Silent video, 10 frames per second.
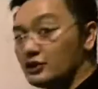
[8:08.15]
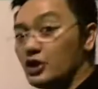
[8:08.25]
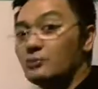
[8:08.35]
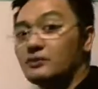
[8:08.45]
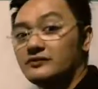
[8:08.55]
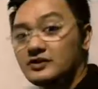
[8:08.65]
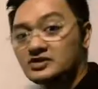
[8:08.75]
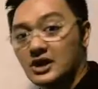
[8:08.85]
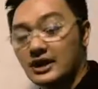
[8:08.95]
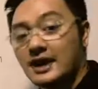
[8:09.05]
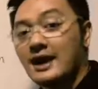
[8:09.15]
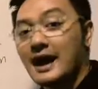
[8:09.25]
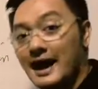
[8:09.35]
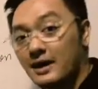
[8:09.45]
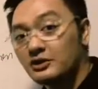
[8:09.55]
will give you low perfusion,
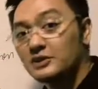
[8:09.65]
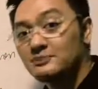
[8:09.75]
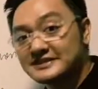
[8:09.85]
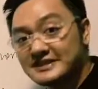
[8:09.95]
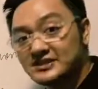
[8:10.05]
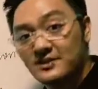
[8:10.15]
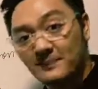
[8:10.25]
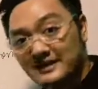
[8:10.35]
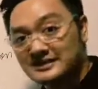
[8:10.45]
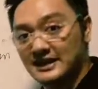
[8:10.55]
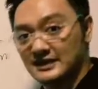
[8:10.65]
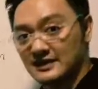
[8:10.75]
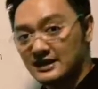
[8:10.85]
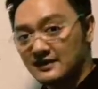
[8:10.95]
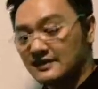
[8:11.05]
how will you position the
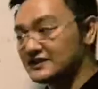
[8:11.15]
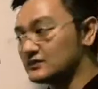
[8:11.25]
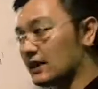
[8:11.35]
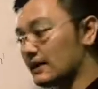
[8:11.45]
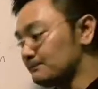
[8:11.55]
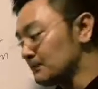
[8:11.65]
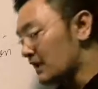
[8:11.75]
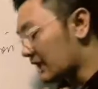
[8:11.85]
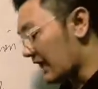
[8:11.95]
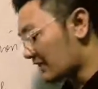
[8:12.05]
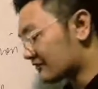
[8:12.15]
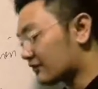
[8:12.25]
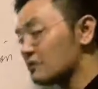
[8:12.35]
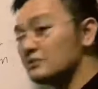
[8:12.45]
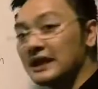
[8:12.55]
patient? That is why,
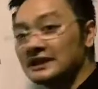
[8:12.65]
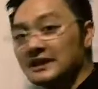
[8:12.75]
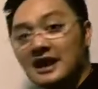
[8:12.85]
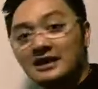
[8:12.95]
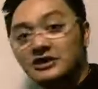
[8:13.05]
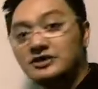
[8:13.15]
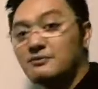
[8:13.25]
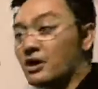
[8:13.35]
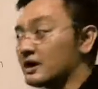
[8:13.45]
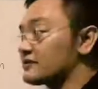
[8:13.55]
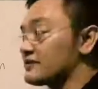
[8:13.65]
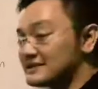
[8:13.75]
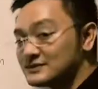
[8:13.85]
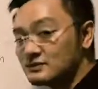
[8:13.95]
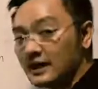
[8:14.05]
I formulated a new
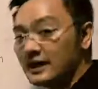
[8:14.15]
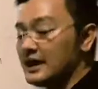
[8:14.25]
mnemonic for this